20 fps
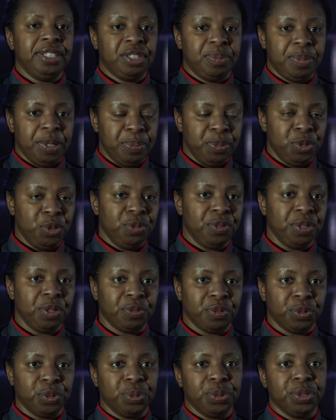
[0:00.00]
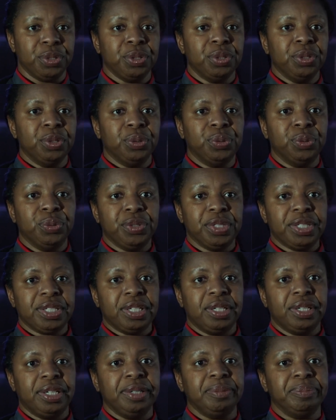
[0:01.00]
to be moving forward all the
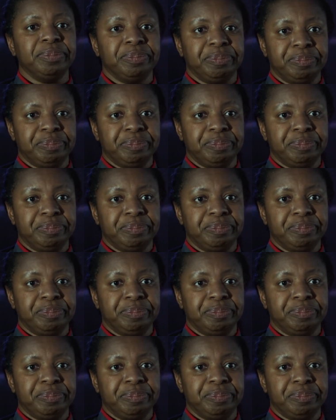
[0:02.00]
time.